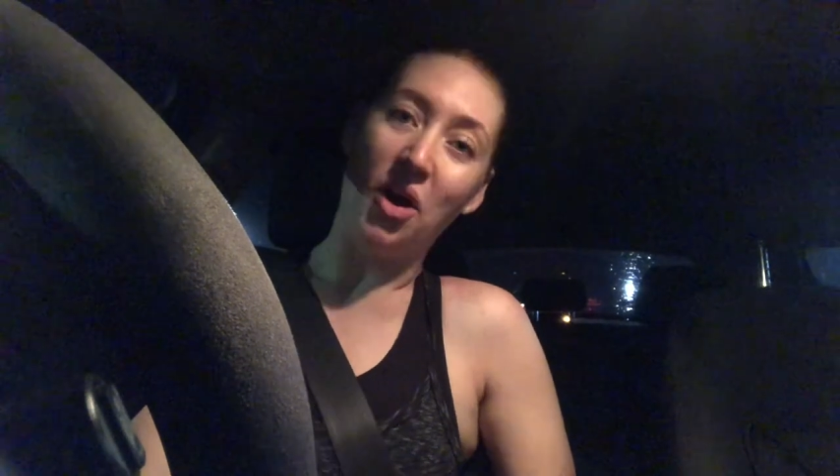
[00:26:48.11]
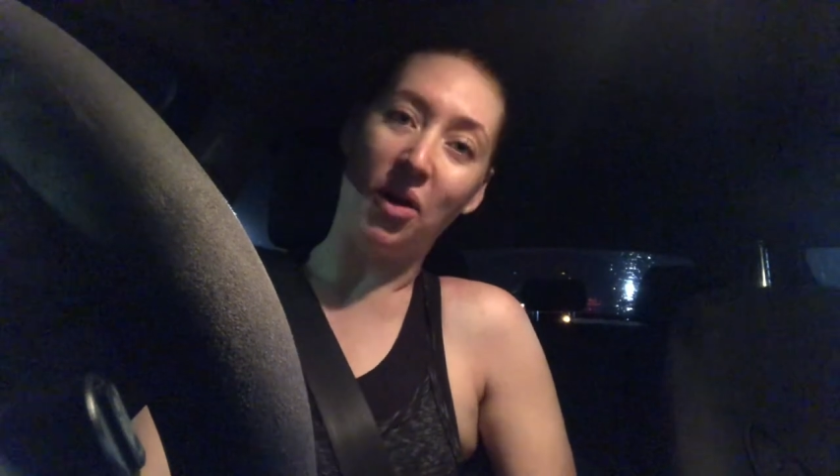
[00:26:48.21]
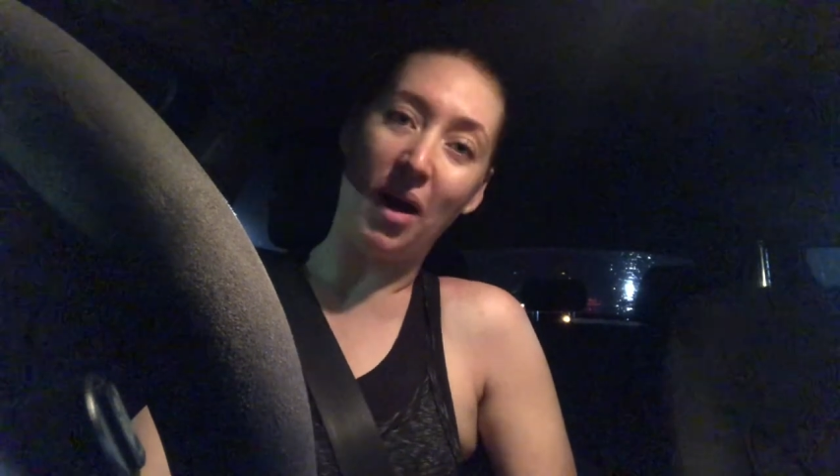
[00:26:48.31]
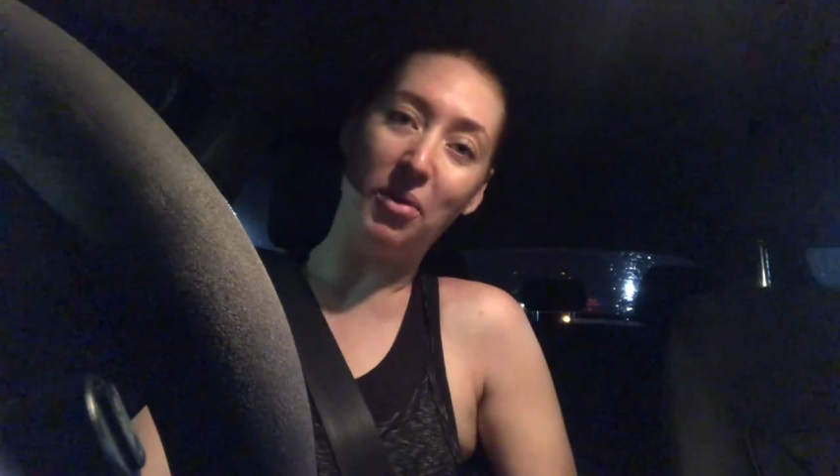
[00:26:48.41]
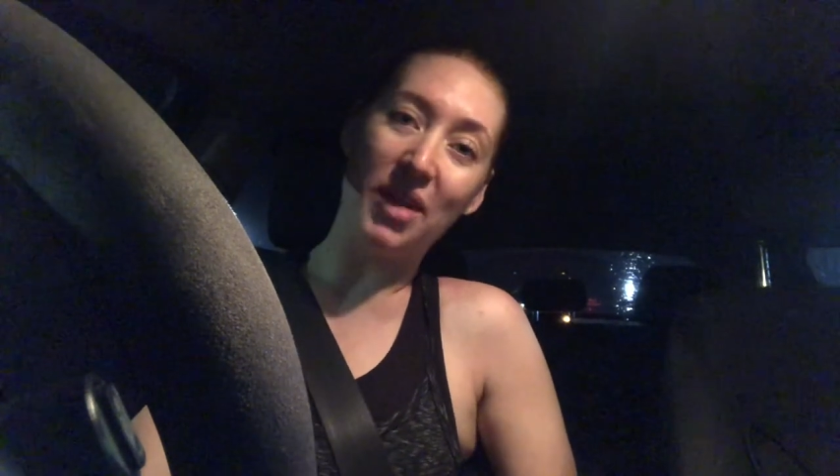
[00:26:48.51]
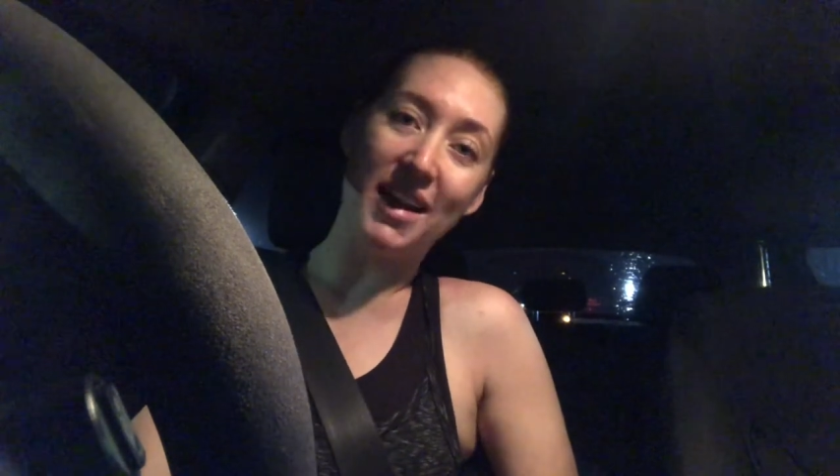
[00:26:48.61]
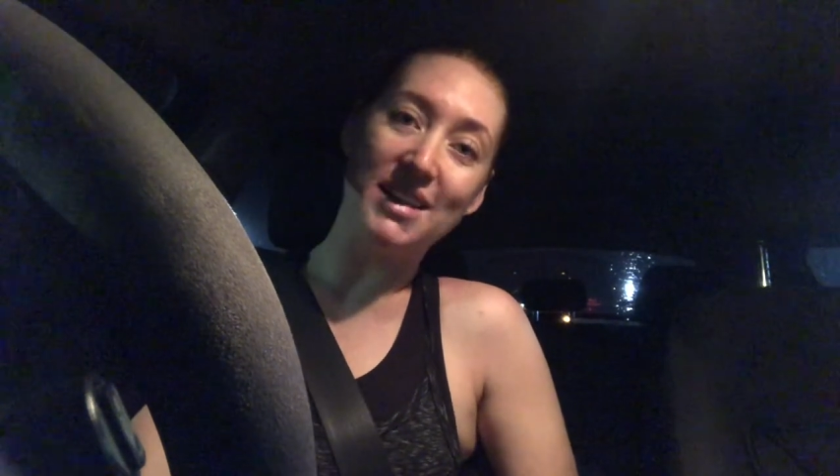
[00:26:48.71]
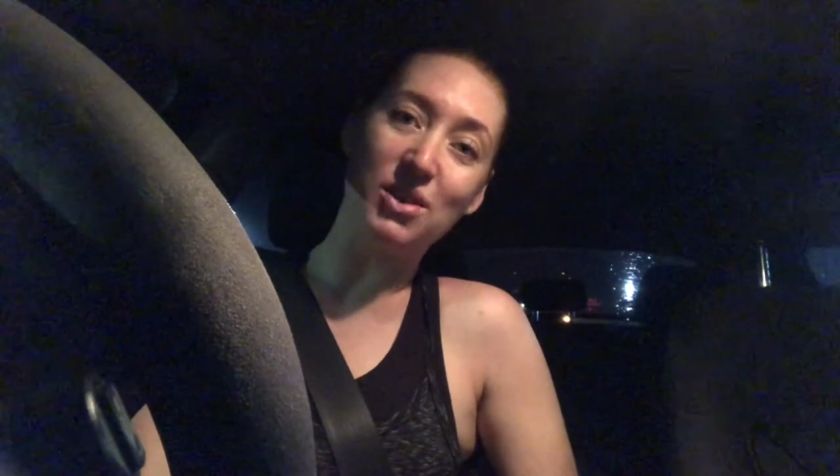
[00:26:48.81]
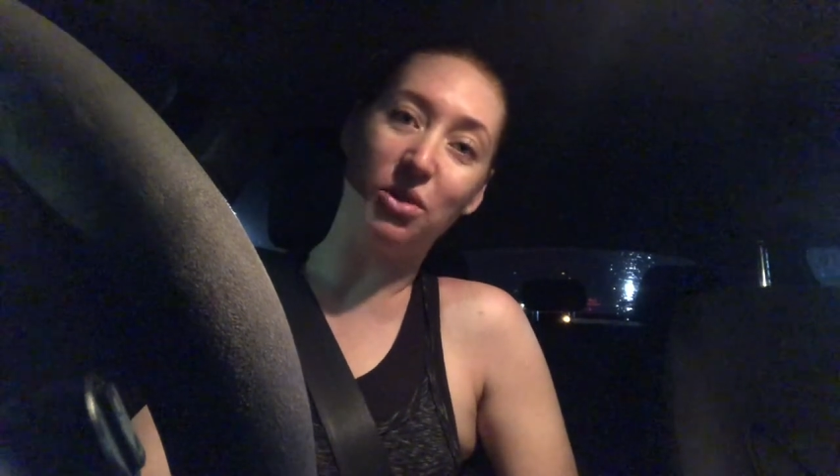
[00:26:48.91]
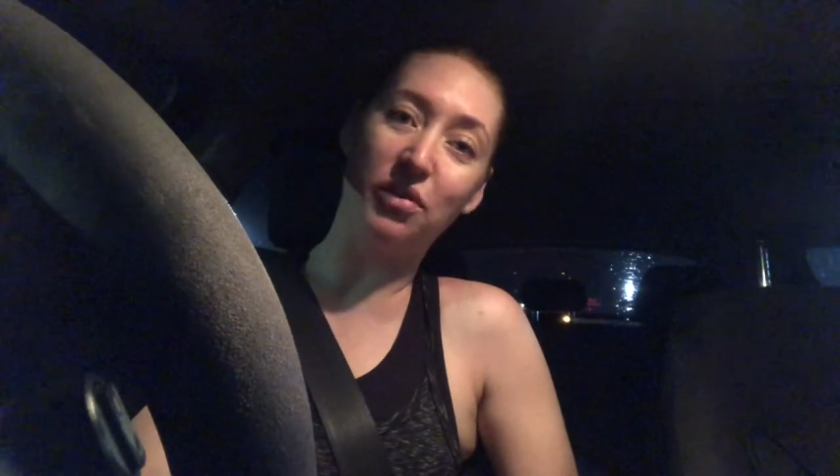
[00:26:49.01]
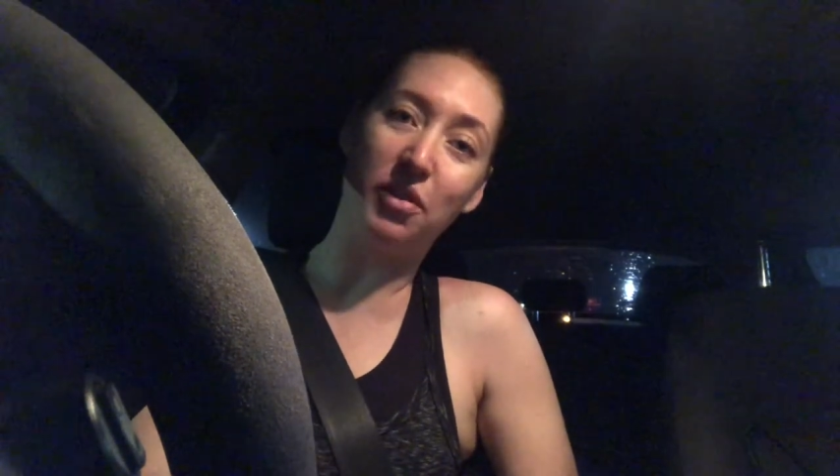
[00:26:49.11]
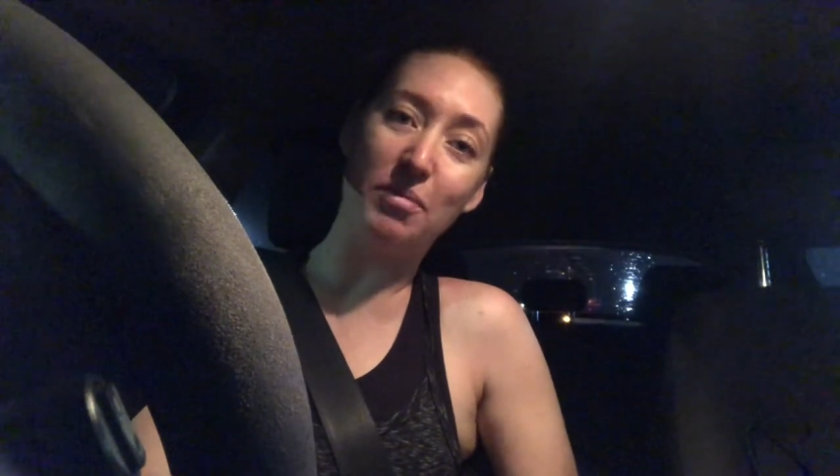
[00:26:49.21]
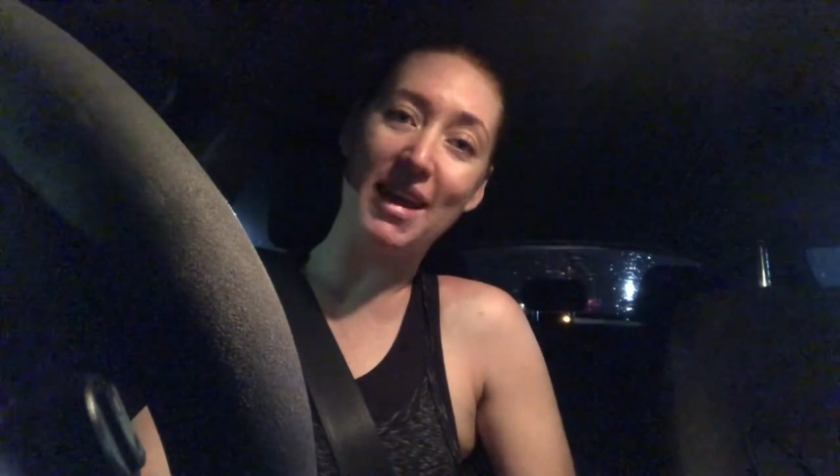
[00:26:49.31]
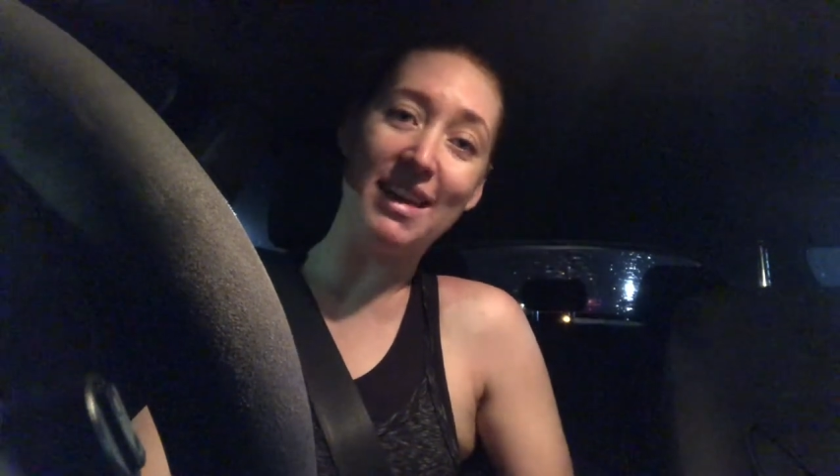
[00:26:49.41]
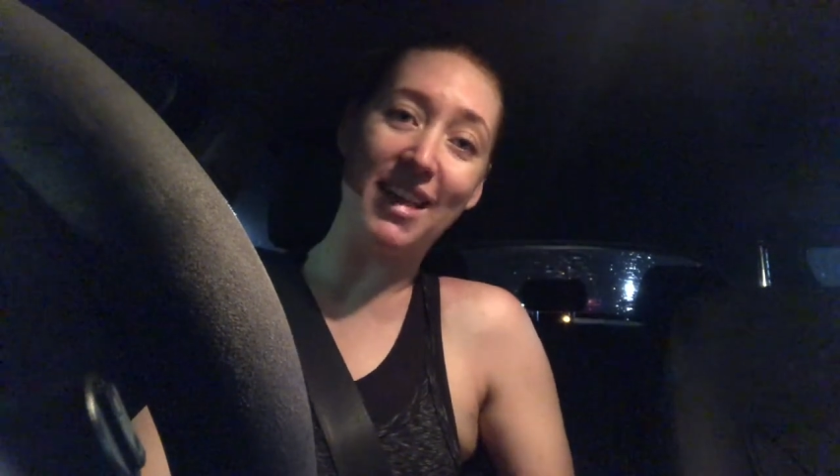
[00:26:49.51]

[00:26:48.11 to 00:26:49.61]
All right, well, that is all from me.